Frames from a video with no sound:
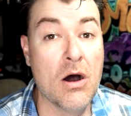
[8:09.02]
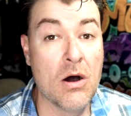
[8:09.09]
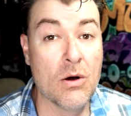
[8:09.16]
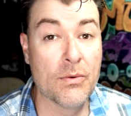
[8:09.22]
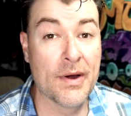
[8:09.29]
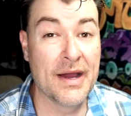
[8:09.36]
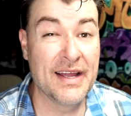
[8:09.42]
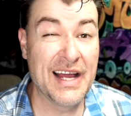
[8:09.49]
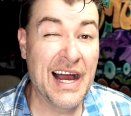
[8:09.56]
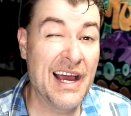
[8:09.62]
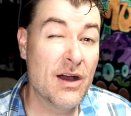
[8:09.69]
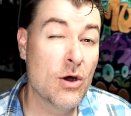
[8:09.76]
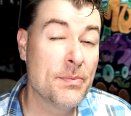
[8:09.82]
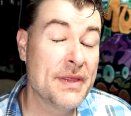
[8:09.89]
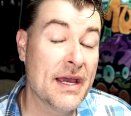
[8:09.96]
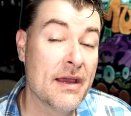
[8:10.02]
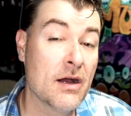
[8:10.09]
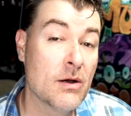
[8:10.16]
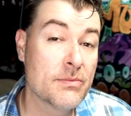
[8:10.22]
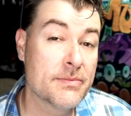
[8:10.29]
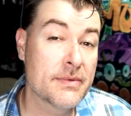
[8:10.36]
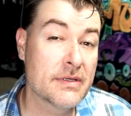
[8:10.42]
All right, I hope that
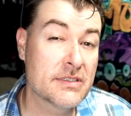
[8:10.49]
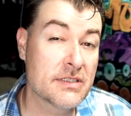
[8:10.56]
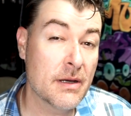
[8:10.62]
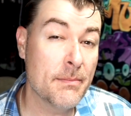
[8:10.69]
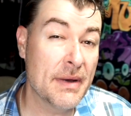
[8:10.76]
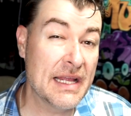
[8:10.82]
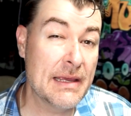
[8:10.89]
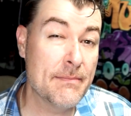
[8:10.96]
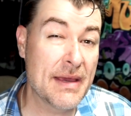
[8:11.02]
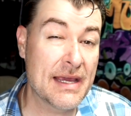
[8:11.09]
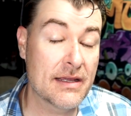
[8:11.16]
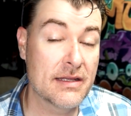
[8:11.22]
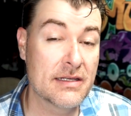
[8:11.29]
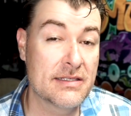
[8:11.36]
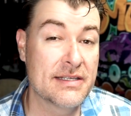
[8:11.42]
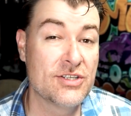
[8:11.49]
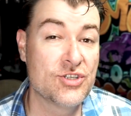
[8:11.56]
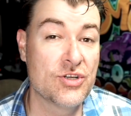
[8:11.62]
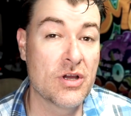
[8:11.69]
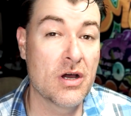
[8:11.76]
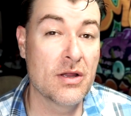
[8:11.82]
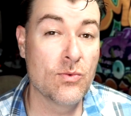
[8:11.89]
helped somebody make a
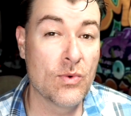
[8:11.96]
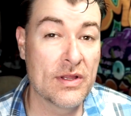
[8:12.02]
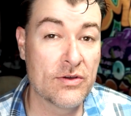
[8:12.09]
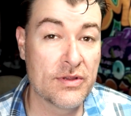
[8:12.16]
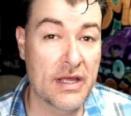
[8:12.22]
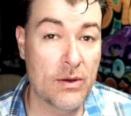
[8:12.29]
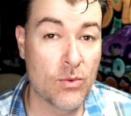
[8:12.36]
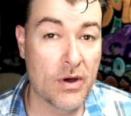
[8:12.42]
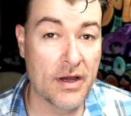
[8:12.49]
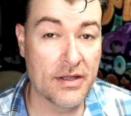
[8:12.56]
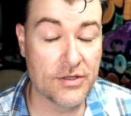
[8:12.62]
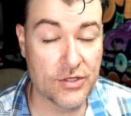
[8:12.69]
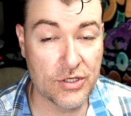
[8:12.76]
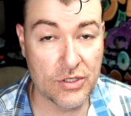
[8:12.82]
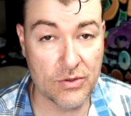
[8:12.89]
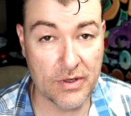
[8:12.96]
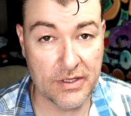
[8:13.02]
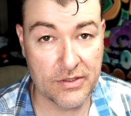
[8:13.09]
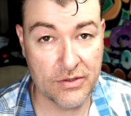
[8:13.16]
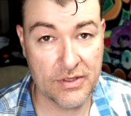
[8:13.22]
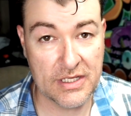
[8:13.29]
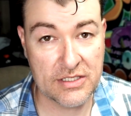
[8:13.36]
decision on whether they wanted to
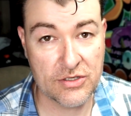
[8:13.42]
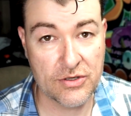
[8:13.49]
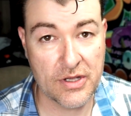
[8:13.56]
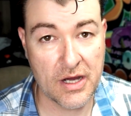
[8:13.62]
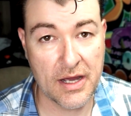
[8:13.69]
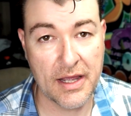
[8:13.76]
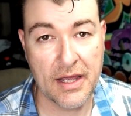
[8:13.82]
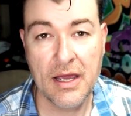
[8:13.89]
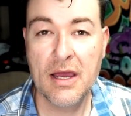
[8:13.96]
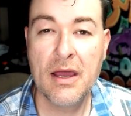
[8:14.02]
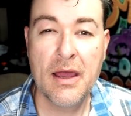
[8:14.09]
do this or not.